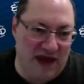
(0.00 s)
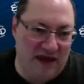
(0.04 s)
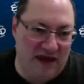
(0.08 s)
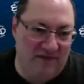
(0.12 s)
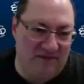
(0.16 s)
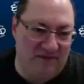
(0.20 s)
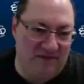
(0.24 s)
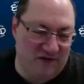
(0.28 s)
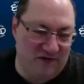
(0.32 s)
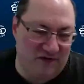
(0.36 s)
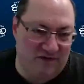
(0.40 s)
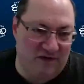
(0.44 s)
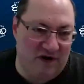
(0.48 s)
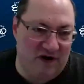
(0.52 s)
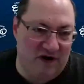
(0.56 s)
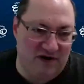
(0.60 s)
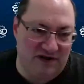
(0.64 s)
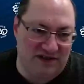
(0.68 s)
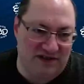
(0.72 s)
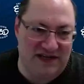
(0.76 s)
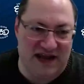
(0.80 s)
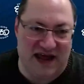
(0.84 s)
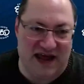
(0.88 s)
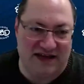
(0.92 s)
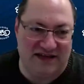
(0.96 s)
way, first of
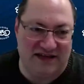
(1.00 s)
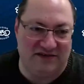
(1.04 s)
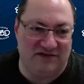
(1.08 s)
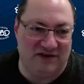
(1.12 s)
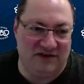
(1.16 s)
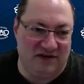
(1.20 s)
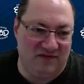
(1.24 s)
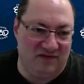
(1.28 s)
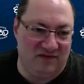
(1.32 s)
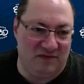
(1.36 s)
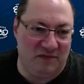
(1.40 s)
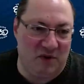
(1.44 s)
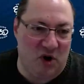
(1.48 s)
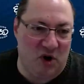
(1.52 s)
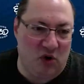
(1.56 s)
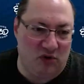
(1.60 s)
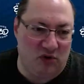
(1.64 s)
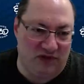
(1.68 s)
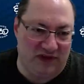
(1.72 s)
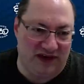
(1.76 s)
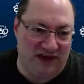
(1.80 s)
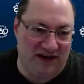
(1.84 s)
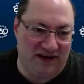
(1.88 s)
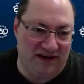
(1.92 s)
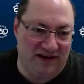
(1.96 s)
all, is not to leave them
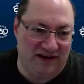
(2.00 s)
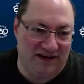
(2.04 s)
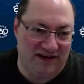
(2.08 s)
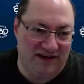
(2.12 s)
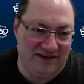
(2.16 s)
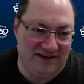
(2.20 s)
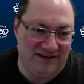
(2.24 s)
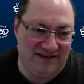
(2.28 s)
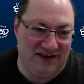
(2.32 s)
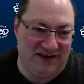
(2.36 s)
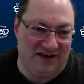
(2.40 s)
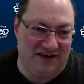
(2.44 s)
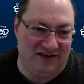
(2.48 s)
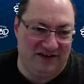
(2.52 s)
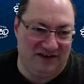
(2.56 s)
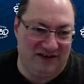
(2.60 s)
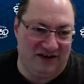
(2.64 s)
holding. So